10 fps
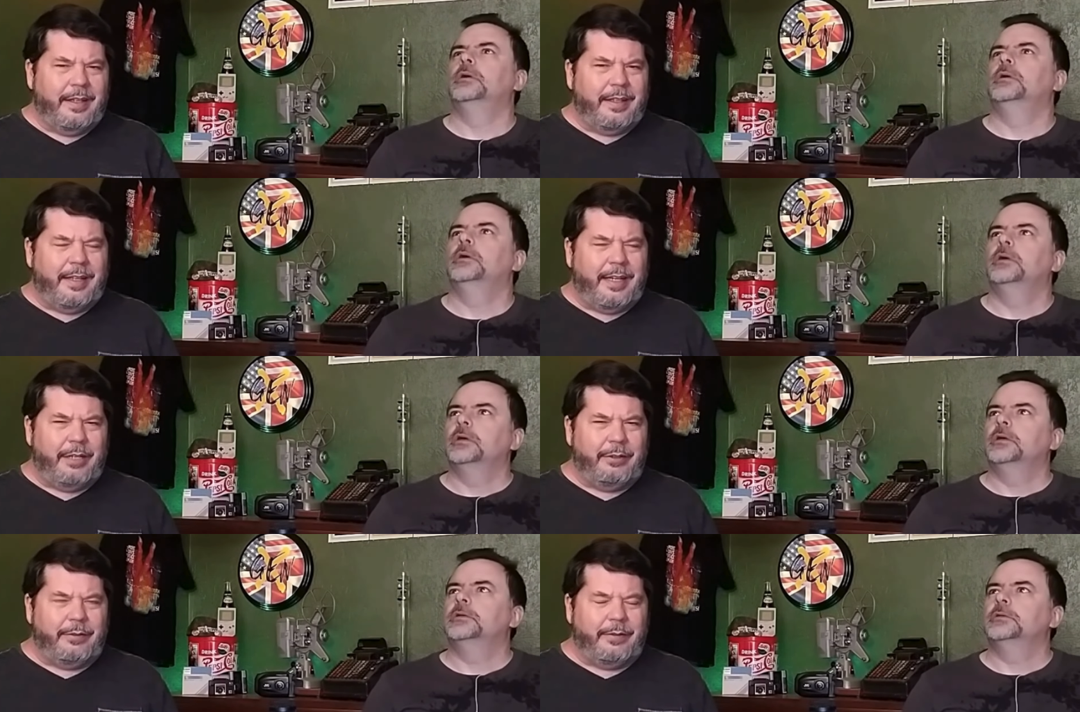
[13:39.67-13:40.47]

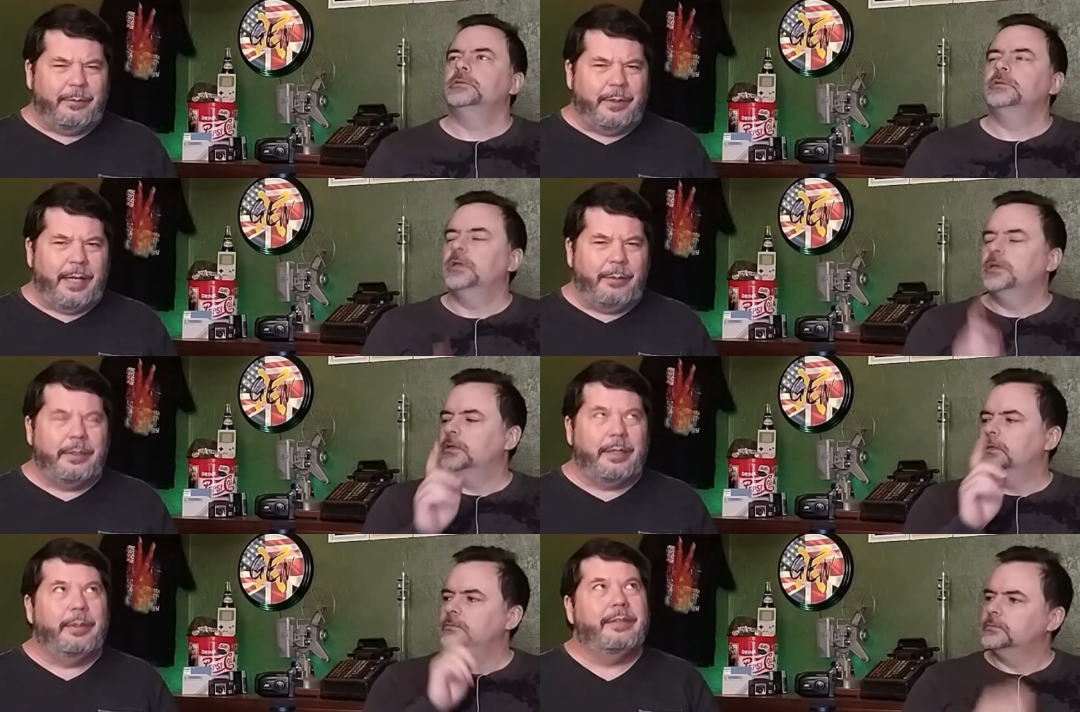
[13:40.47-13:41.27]
Speaker 1: Yeah, when I
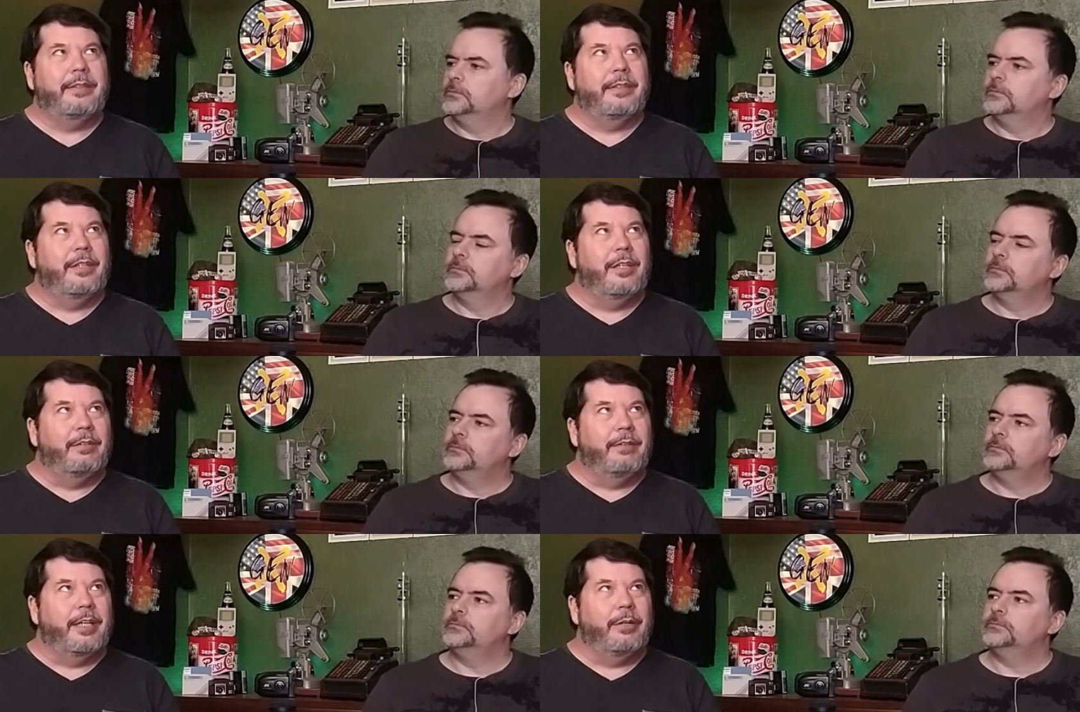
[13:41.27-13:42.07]
worked at Pizza in
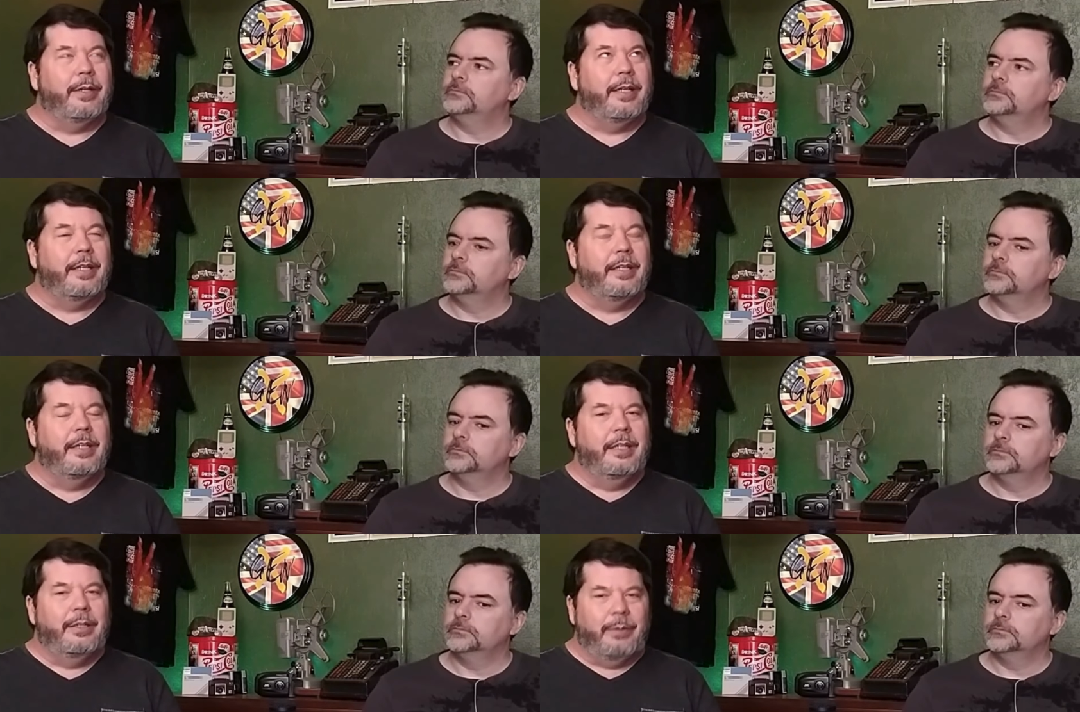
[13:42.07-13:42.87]
Colorado, I had
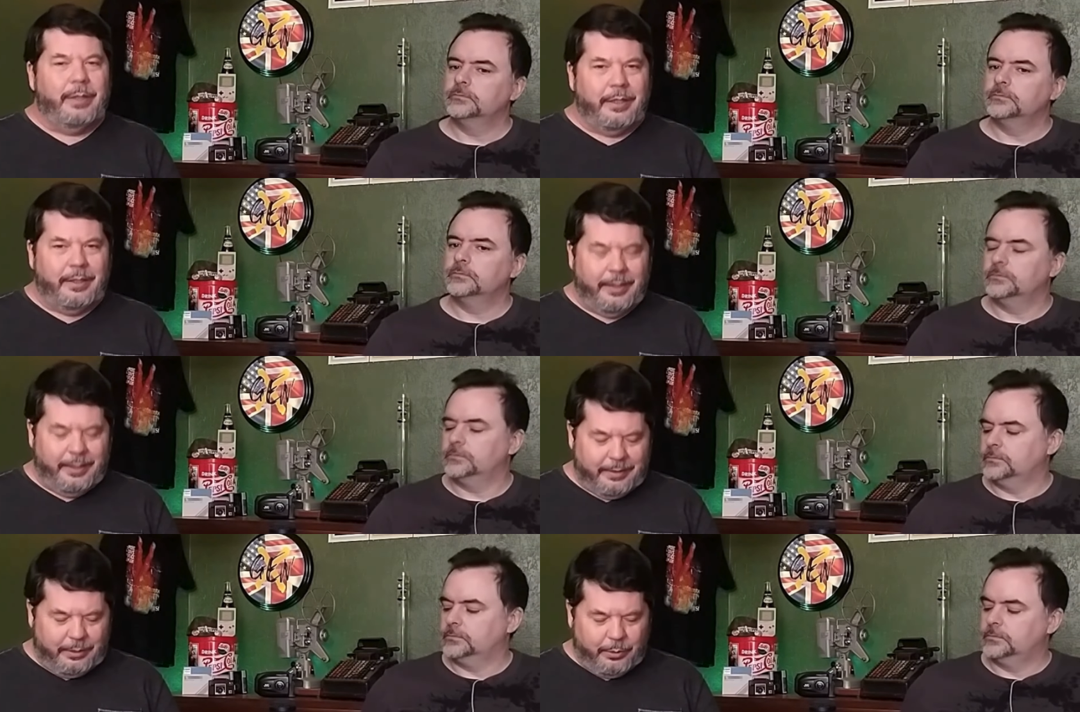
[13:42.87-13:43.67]
one of the
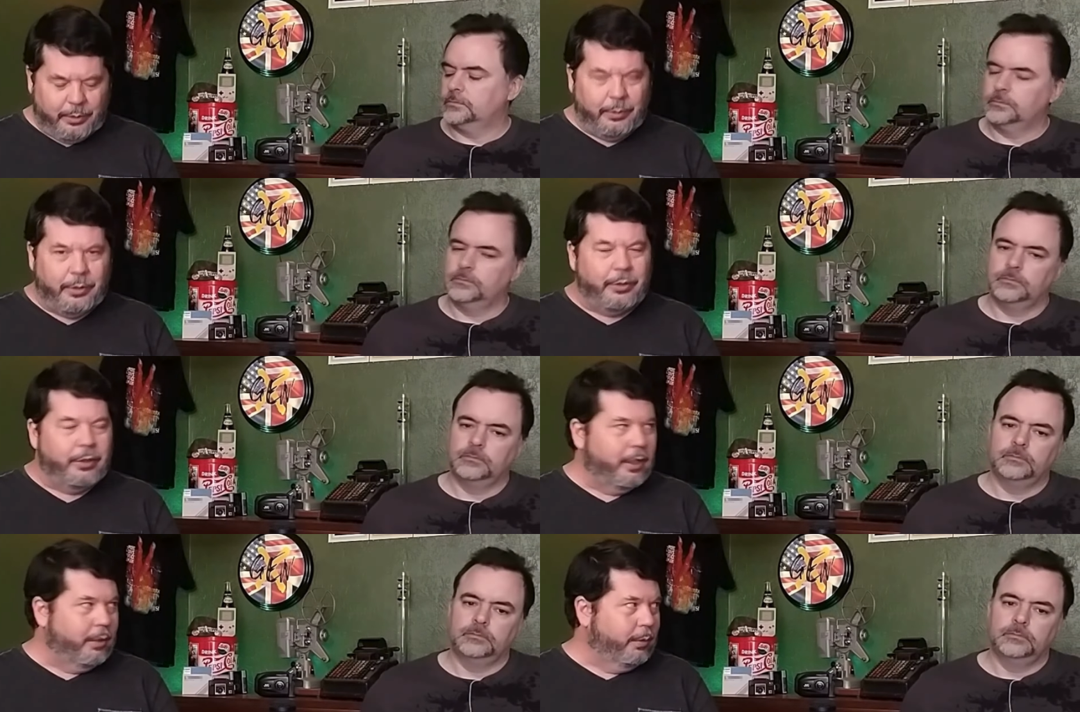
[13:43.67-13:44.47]
ladies I worked with, her
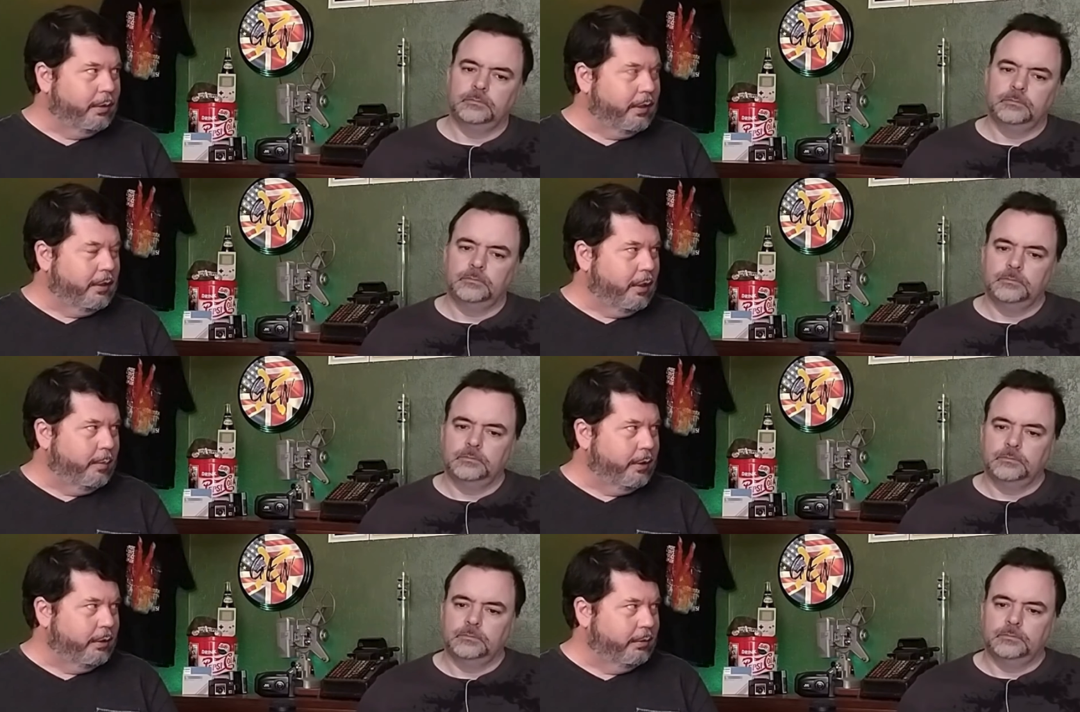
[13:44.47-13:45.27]
daughter worked at
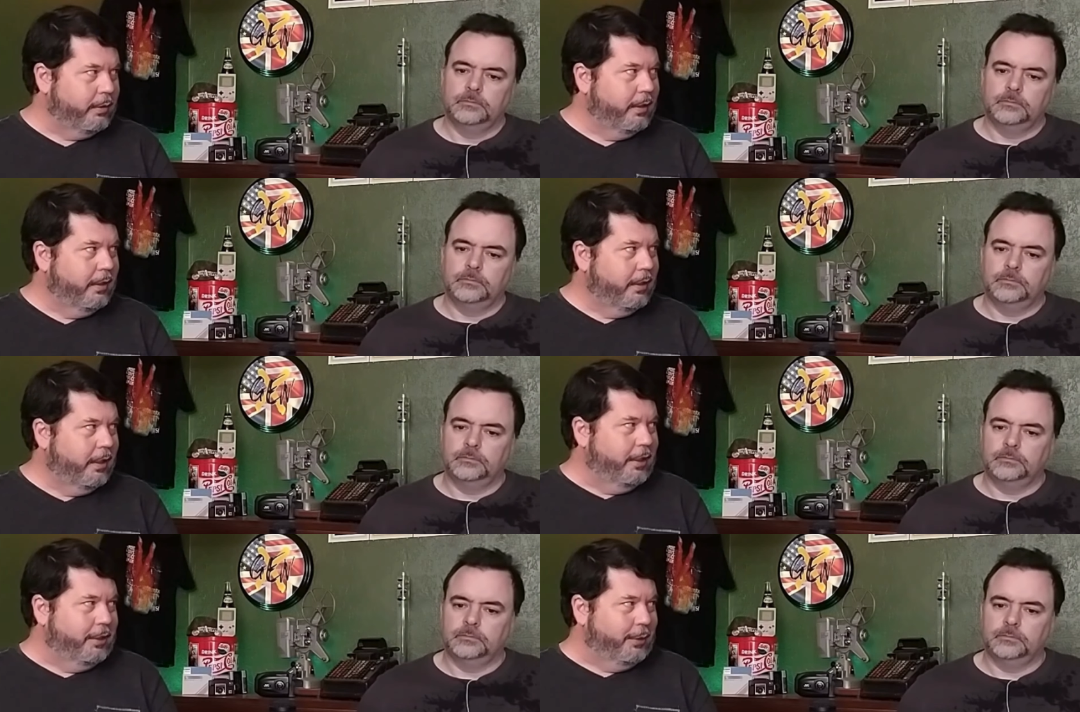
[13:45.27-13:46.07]
Domino's.
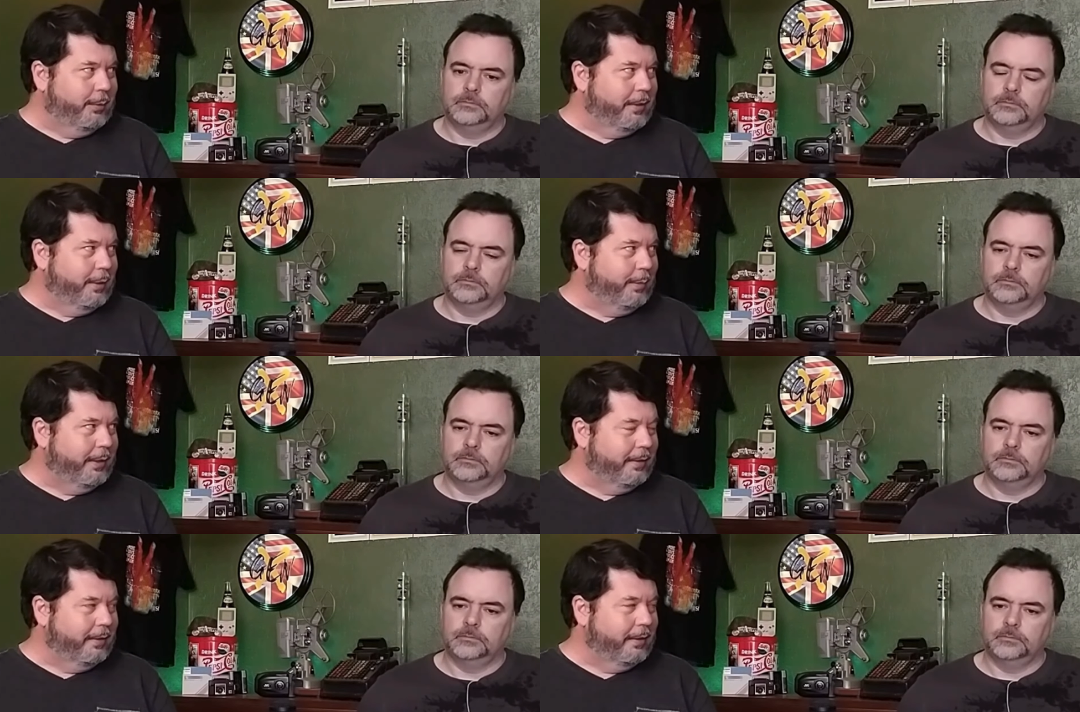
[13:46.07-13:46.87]
She worked at
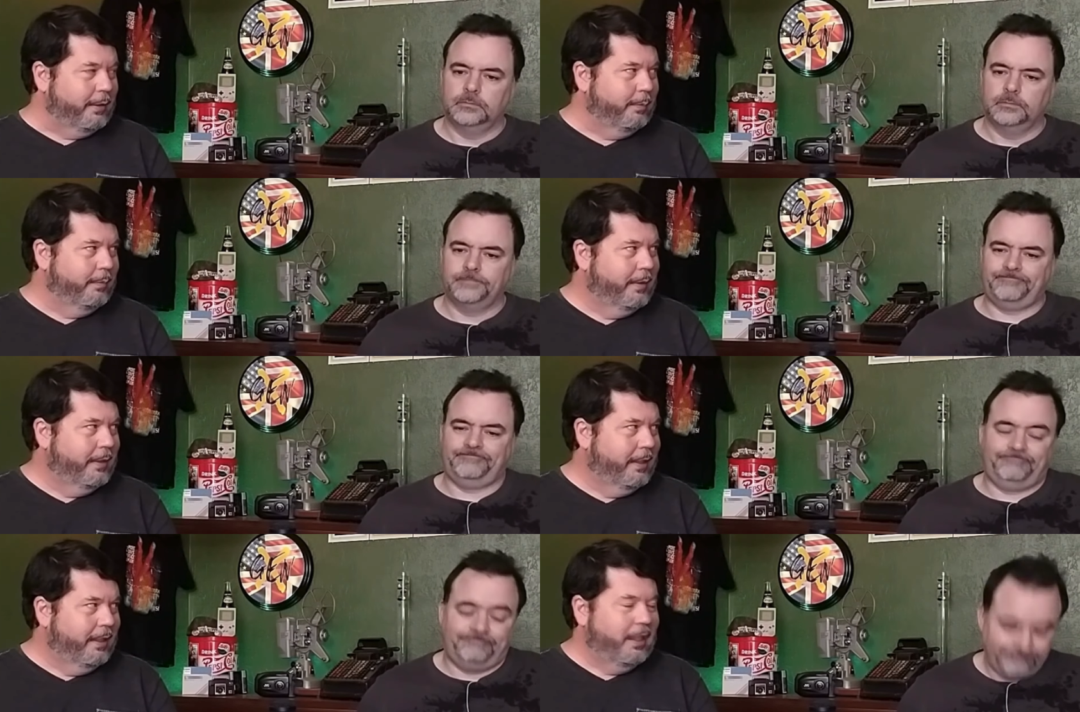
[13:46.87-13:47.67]
Pizza.
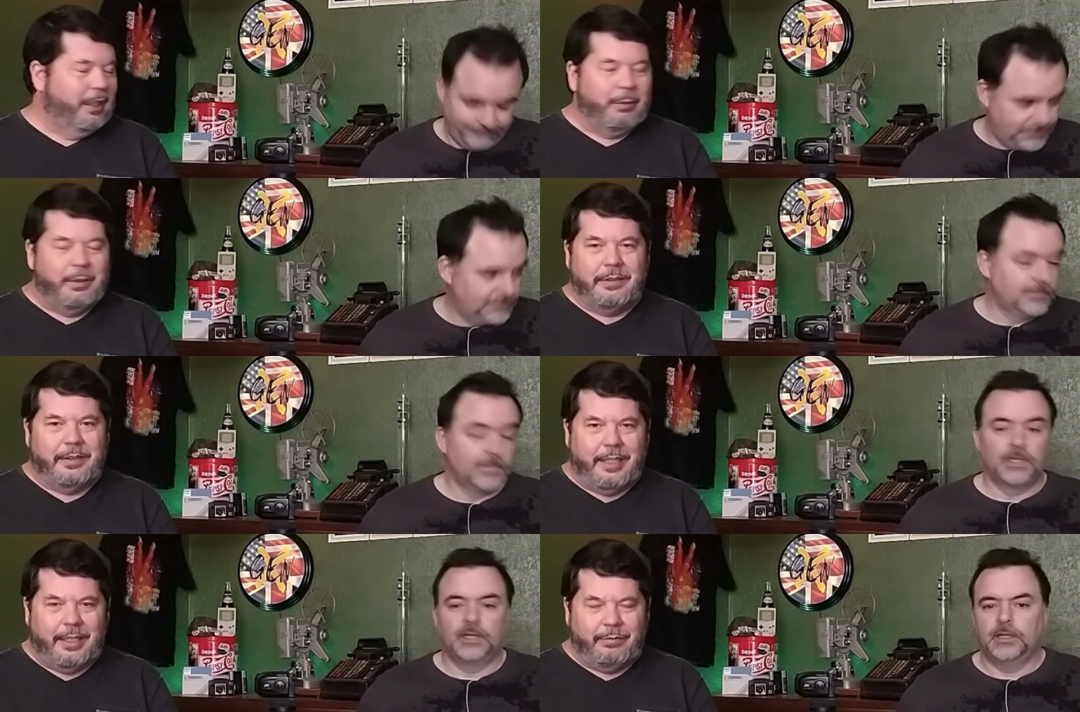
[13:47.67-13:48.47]
We used to
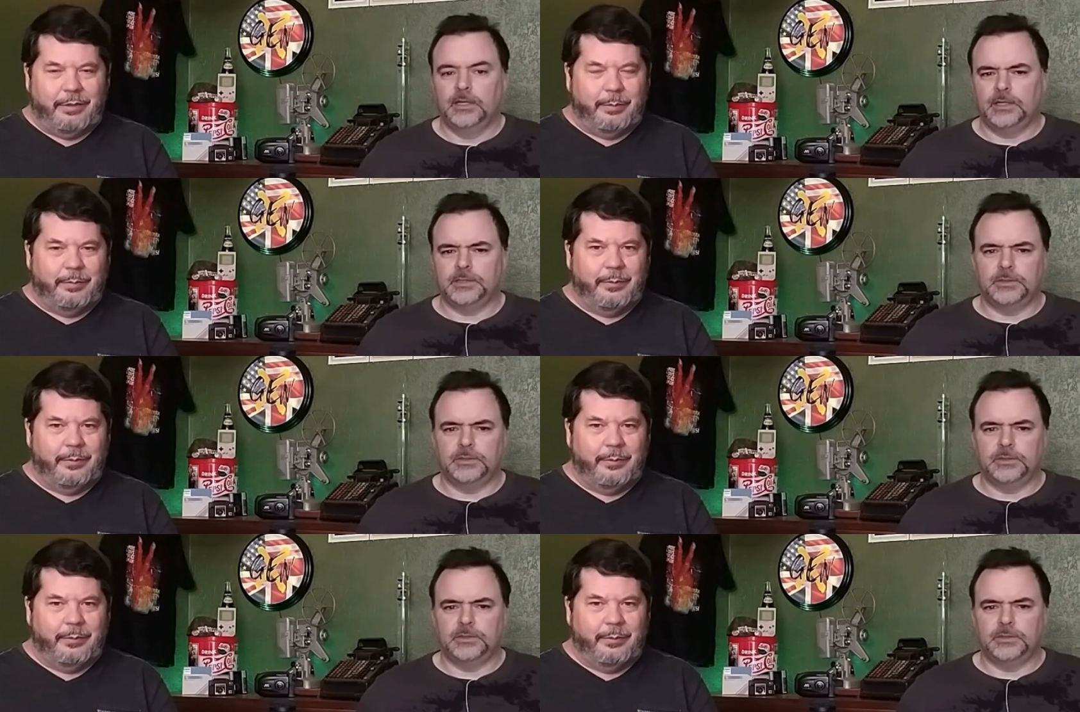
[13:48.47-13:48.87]
have them.